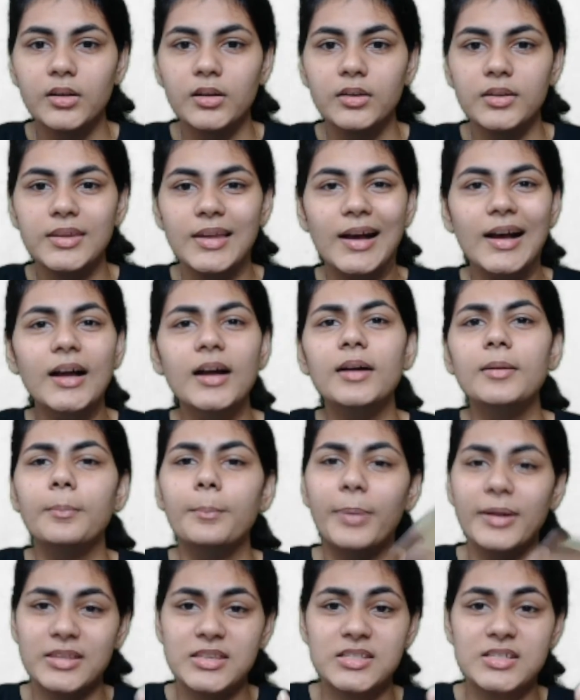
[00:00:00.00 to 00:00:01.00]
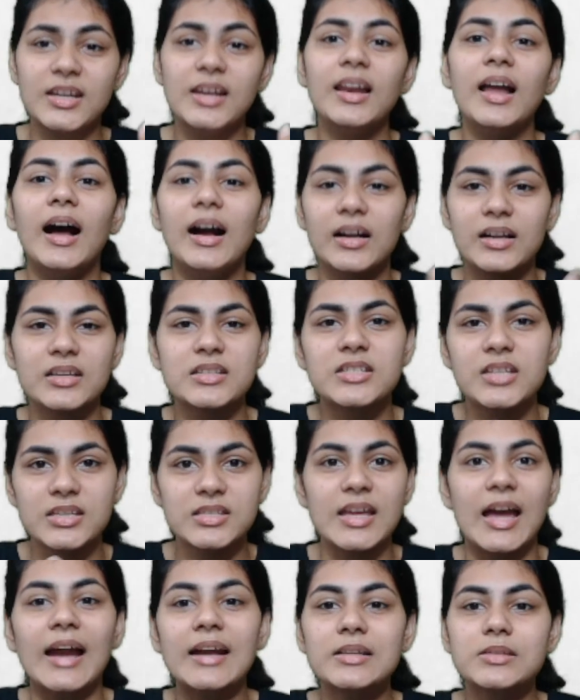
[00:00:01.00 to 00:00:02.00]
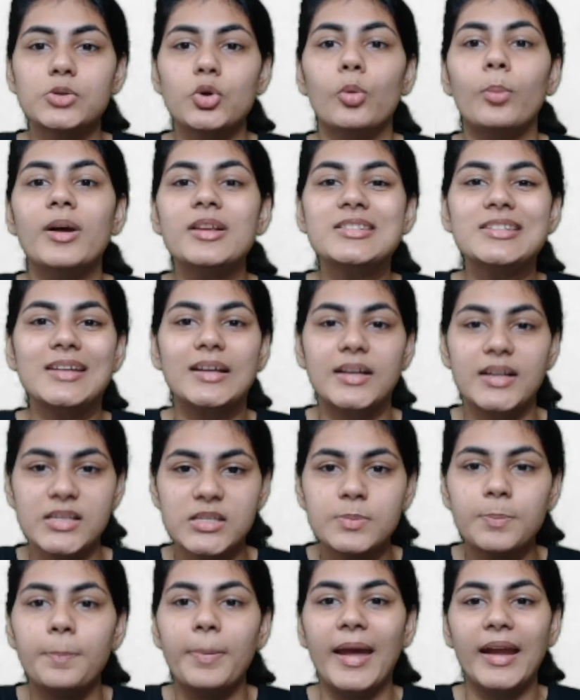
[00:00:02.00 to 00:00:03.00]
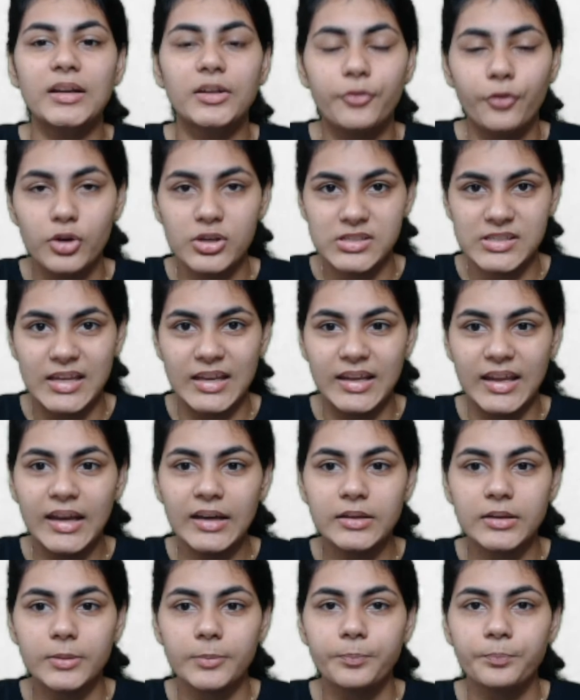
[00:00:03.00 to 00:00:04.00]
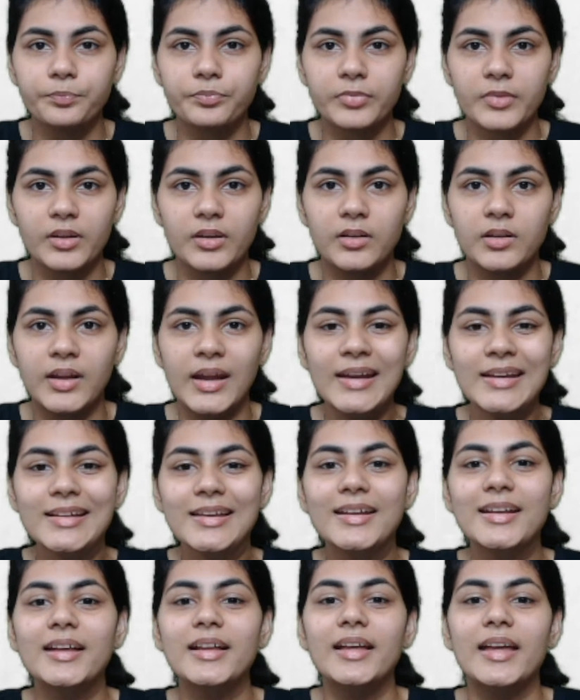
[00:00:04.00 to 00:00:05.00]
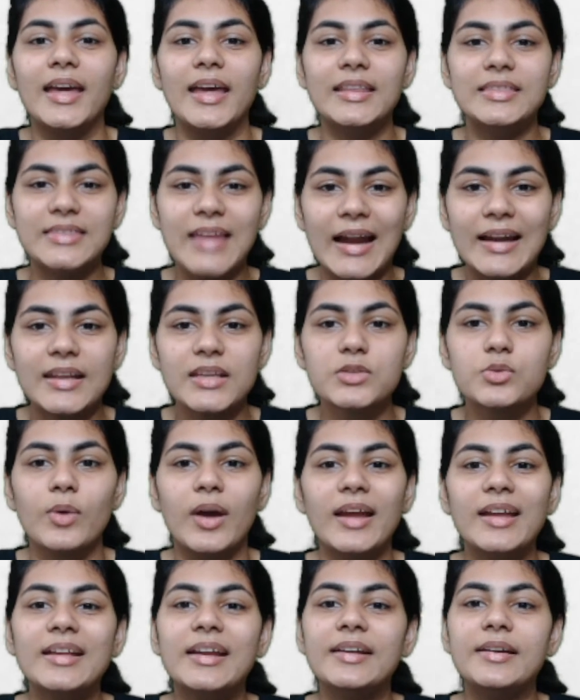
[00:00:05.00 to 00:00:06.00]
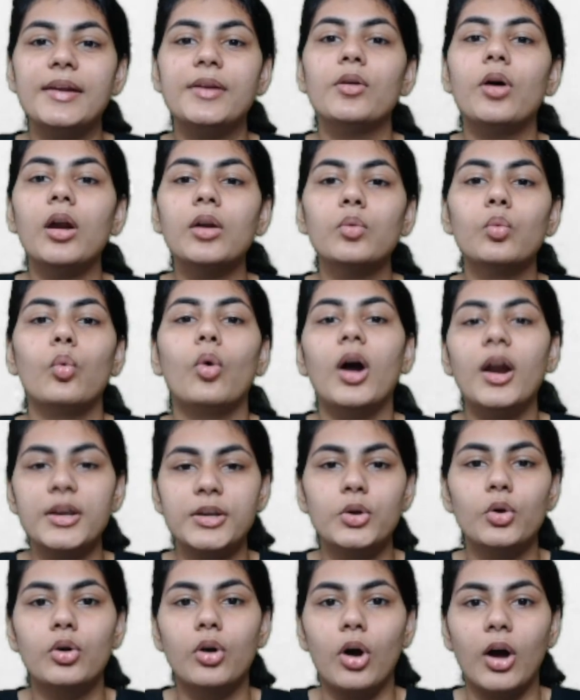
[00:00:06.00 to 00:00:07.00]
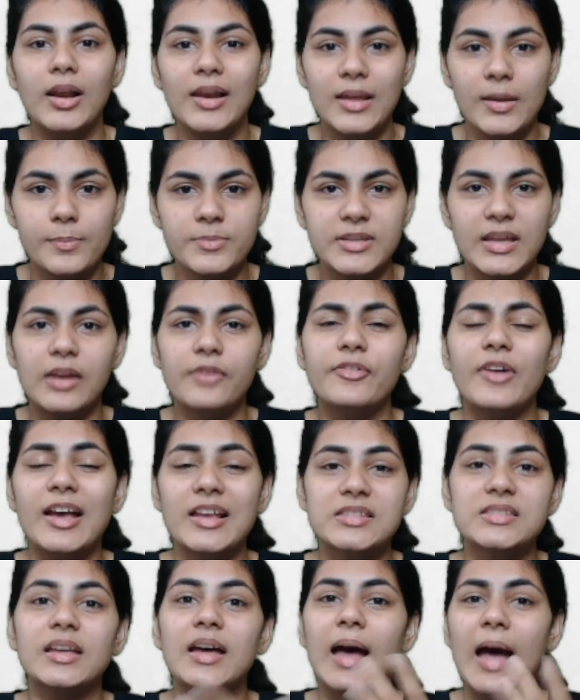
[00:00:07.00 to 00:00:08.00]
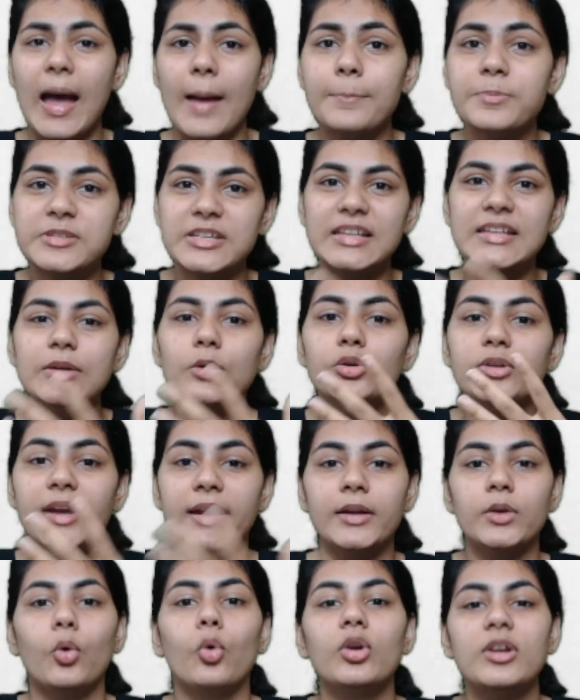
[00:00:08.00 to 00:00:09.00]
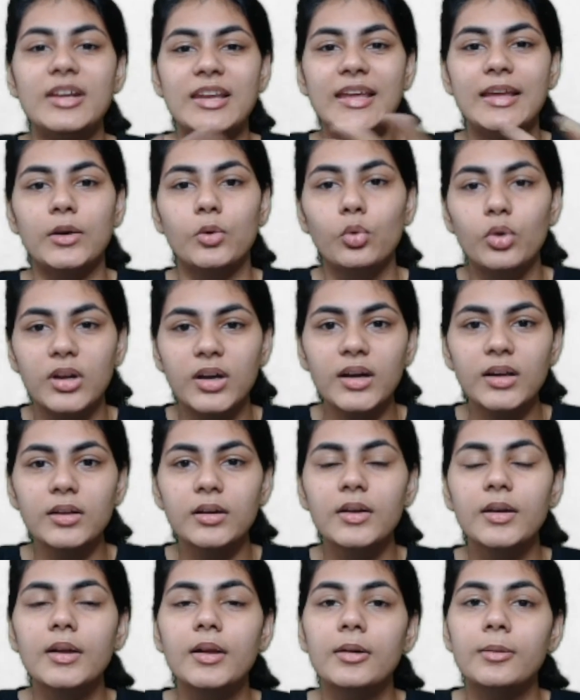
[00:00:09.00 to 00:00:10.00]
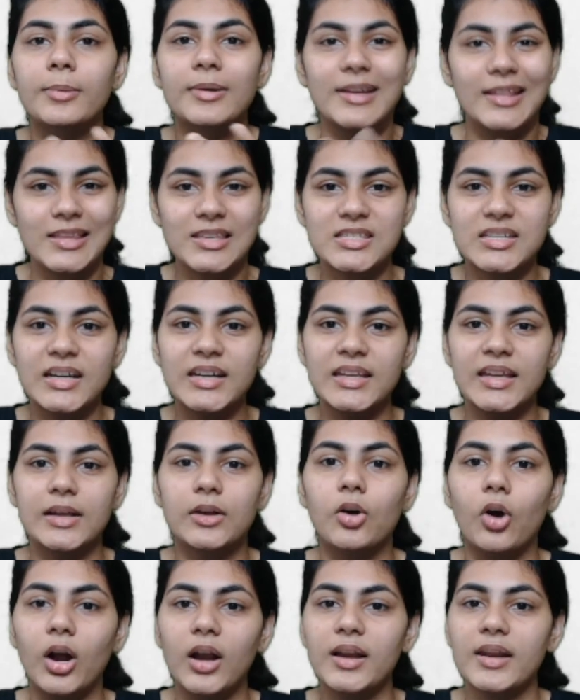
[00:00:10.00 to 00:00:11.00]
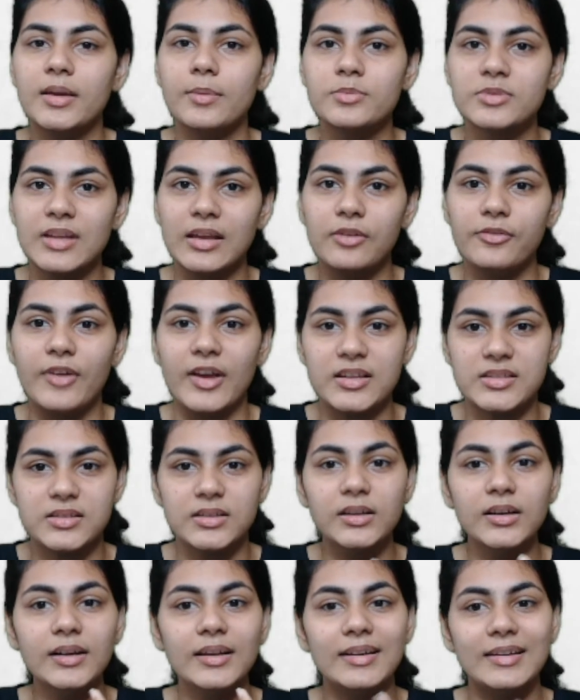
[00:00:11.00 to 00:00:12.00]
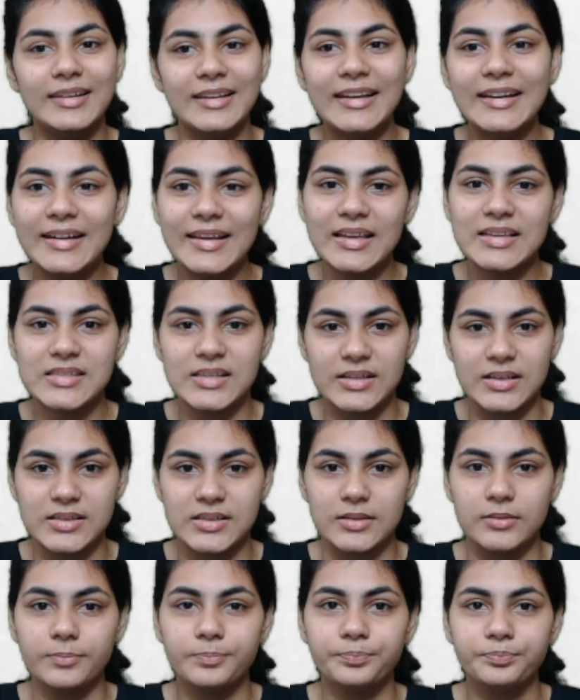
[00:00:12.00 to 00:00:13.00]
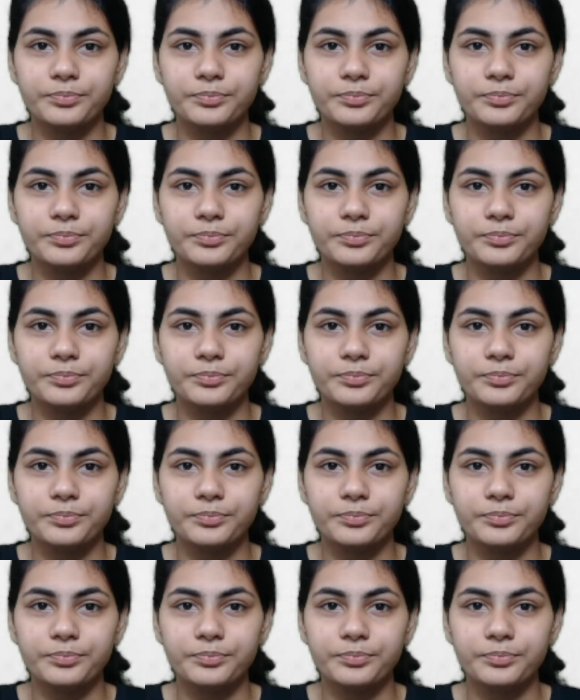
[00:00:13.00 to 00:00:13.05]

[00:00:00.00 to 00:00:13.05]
yeah, but still Augustus had so much respect for Senate, right? And that is why he did not want to call himself as the absolute and only ruler, but instead he called himself as the leading citizen,